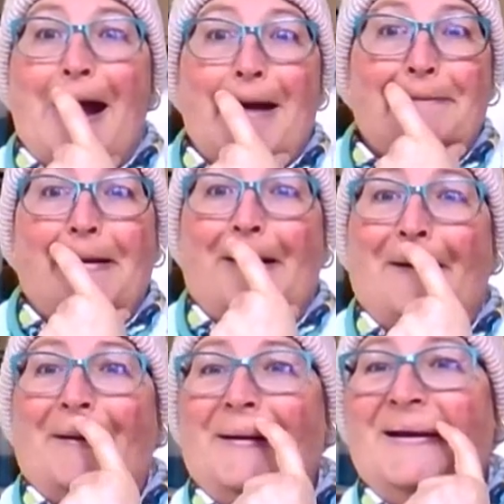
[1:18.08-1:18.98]

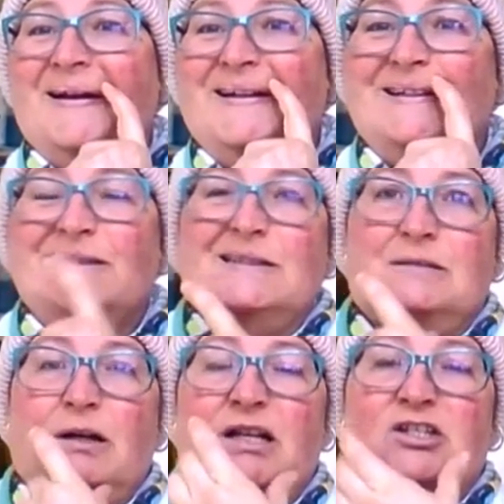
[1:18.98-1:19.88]
upper,
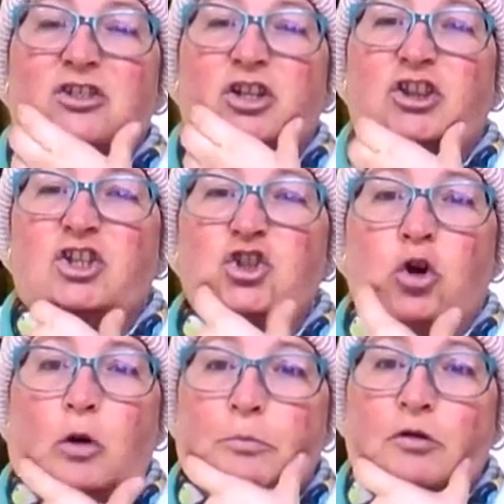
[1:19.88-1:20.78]
well, it's not the
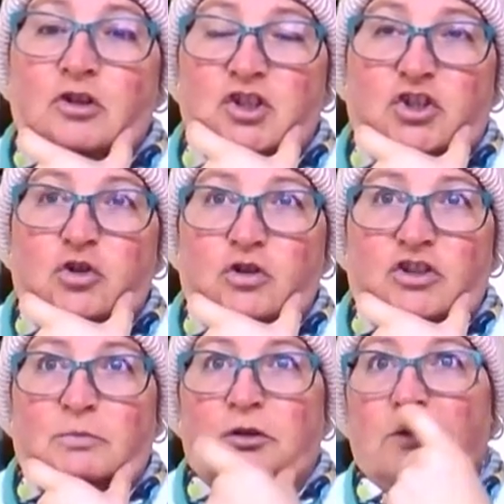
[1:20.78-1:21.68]
jaw because the jaw is
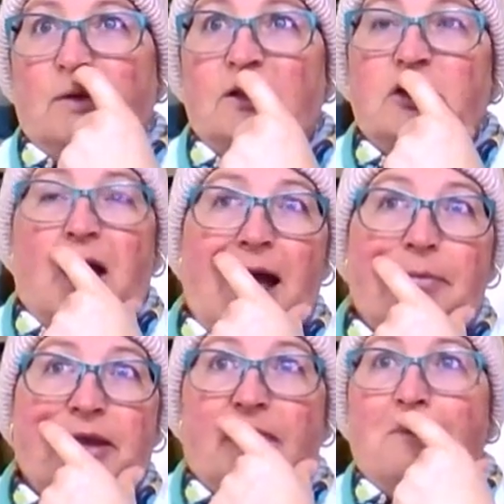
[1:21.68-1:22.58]
the bottom, so
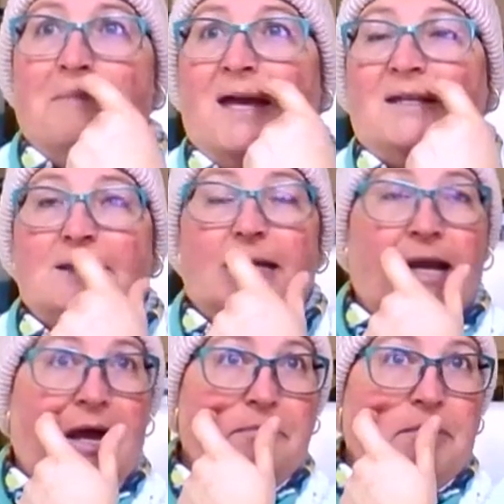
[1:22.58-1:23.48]
up here, the
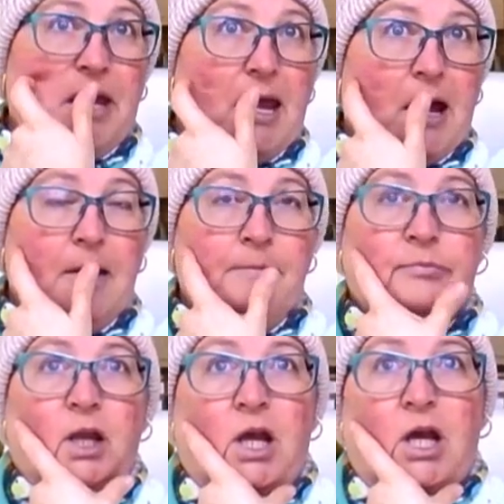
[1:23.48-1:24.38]
maxilla up here,
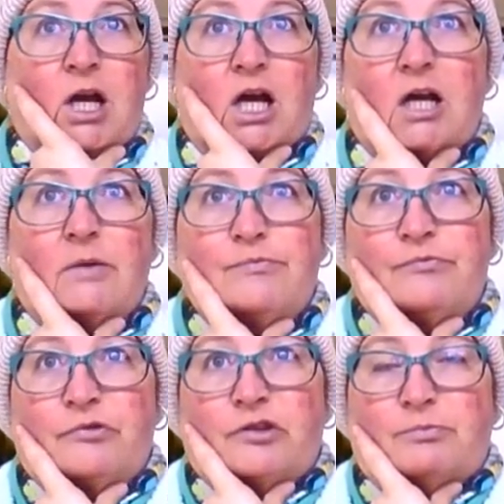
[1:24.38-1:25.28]

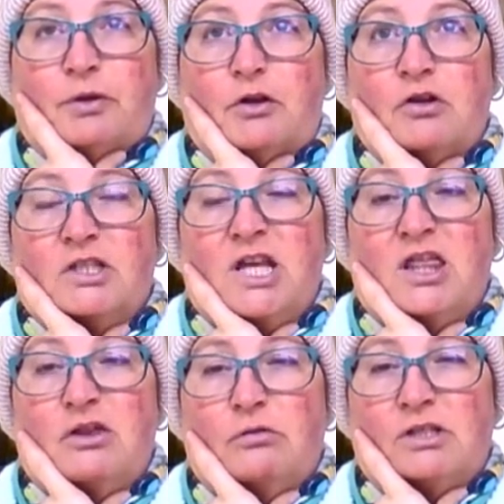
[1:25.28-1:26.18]
because they
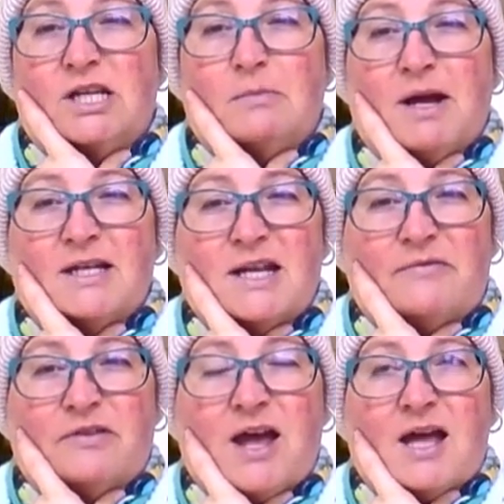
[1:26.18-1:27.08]
thought he might
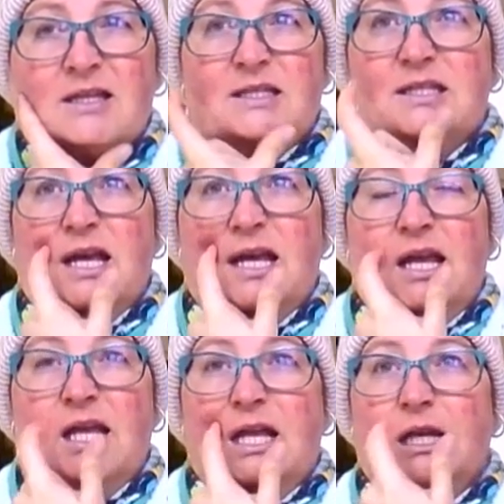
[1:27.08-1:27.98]
have cancer
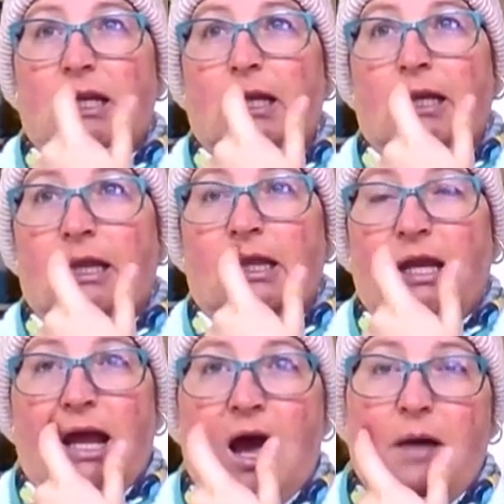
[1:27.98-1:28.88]
in
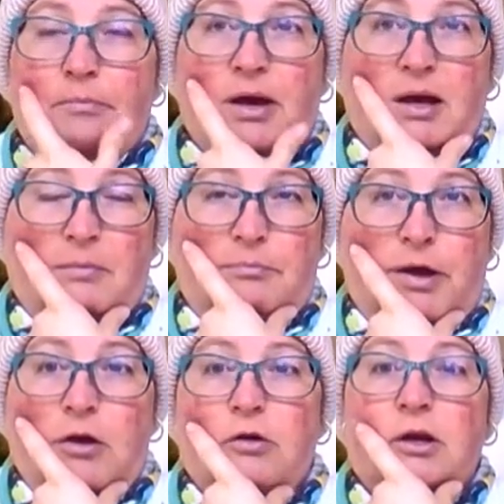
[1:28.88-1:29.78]
the upper
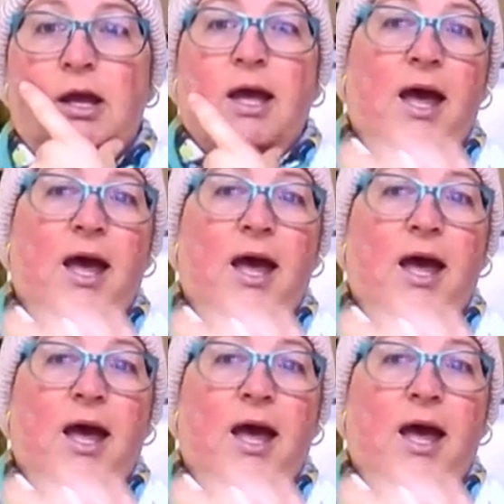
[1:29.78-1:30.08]
bone,